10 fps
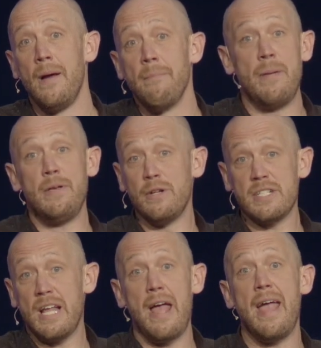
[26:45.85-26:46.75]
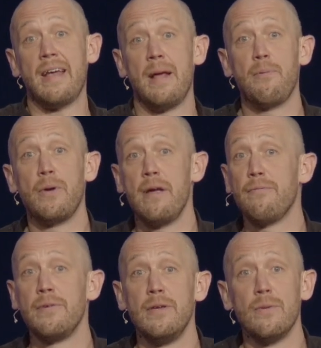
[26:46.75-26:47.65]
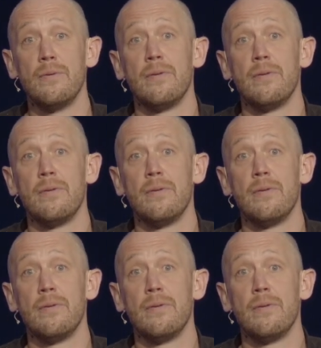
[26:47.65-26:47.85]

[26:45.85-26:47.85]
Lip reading: Maybe you just say, hey, can I pray for you?